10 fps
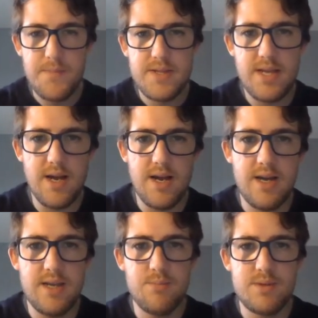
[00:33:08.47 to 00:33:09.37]

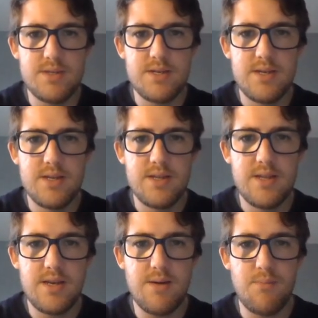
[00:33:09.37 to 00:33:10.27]
times
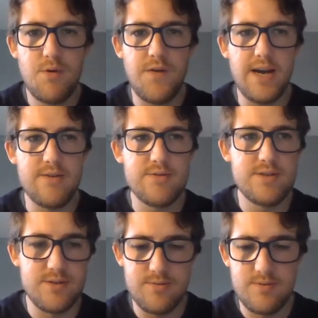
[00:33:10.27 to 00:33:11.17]
the number of
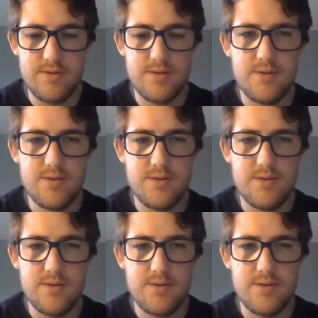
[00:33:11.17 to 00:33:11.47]
households.